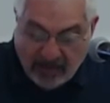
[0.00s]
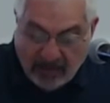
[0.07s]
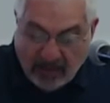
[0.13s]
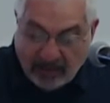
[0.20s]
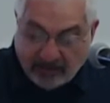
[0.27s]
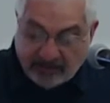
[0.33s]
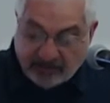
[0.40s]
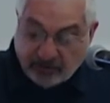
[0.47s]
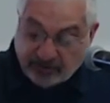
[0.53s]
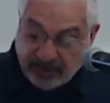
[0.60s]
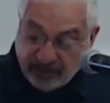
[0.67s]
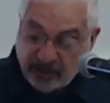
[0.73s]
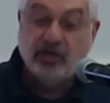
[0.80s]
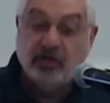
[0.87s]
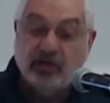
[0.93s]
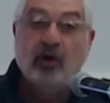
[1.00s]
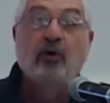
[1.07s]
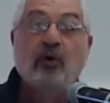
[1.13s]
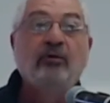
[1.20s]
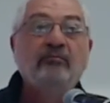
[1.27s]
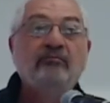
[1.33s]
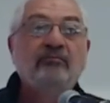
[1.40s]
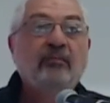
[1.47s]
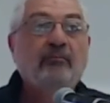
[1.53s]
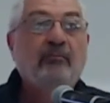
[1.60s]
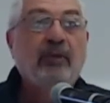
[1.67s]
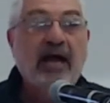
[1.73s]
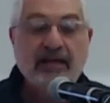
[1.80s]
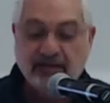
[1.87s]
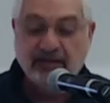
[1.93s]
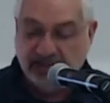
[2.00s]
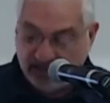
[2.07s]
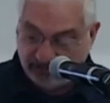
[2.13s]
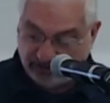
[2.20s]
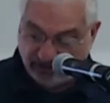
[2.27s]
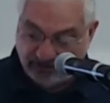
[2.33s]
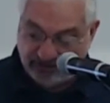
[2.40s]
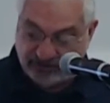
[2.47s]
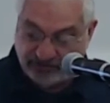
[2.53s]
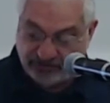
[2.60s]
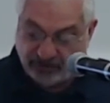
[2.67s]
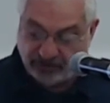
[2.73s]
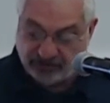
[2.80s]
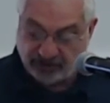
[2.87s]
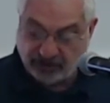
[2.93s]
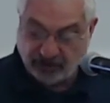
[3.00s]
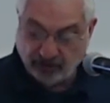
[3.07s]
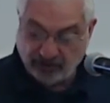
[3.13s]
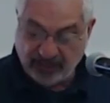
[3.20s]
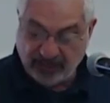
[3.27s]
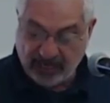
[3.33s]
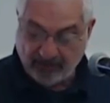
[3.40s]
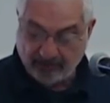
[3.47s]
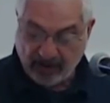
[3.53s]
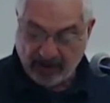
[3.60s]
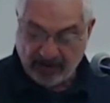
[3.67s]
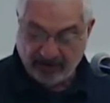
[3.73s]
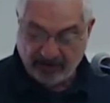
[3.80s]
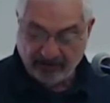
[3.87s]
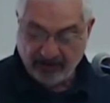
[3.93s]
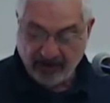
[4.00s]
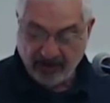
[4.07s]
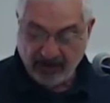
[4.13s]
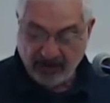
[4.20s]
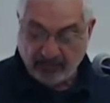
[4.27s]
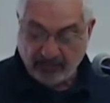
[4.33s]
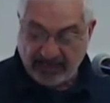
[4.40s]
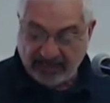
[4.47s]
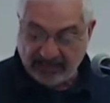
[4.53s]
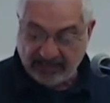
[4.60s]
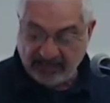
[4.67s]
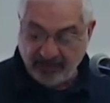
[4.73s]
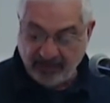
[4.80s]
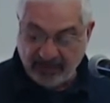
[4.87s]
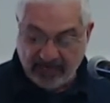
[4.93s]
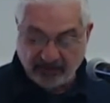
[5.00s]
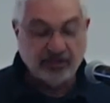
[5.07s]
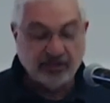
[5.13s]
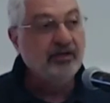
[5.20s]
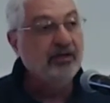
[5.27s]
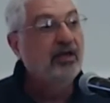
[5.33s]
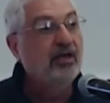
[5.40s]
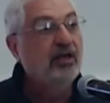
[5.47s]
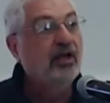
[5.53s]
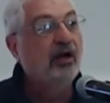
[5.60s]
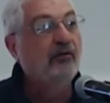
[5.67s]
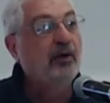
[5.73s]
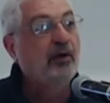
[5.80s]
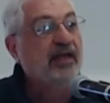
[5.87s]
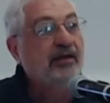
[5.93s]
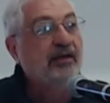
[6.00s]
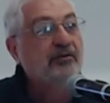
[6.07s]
a strategic goal by the Young Turks to secure the empire by elimination of what they